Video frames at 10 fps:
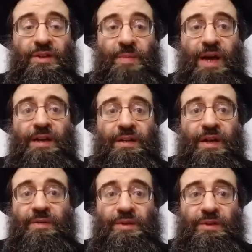Germanic
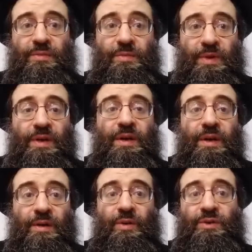languages would be
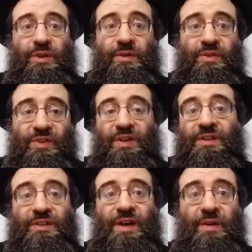closer to S
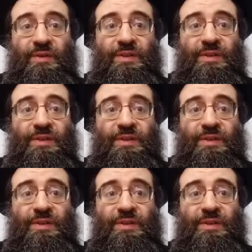sound,